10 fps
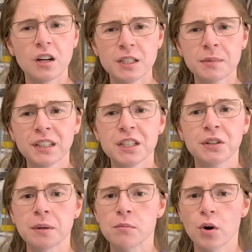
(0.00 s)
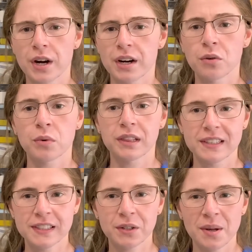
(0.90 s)
ultimately doing more with
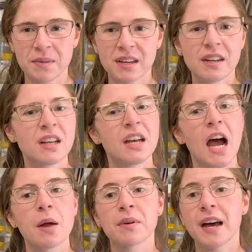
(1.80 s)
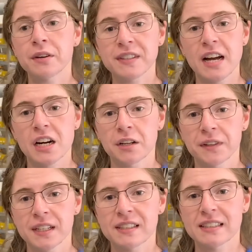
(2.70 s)
less equipment and without
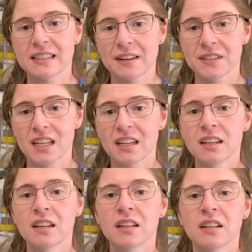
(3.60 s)
sacrificing safety.